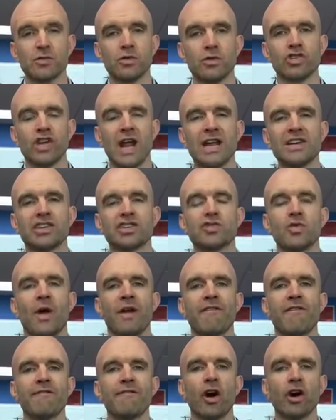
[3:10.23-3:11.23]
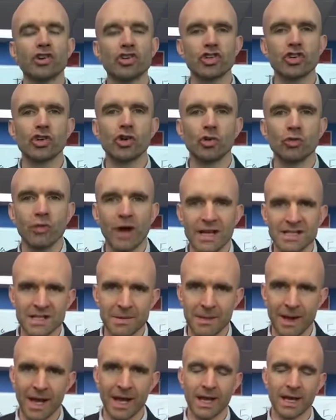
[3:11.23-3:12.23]
change it to a functional
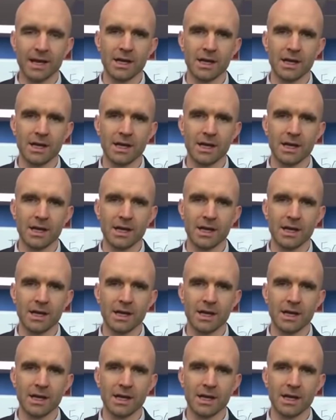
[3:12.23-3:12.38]
resume.